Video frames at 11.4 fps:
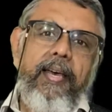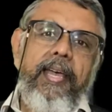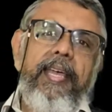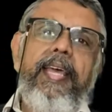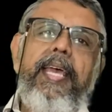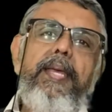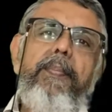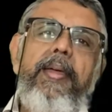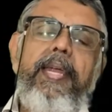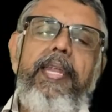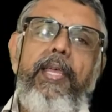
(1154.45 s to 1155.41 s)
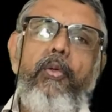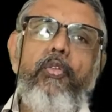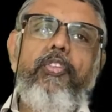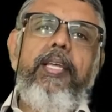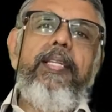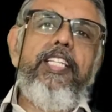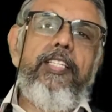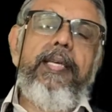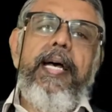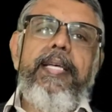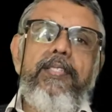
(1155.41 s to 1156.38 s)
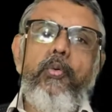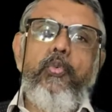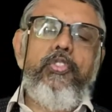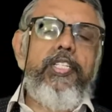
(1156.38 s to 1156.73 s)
In any meeting, you see these guys who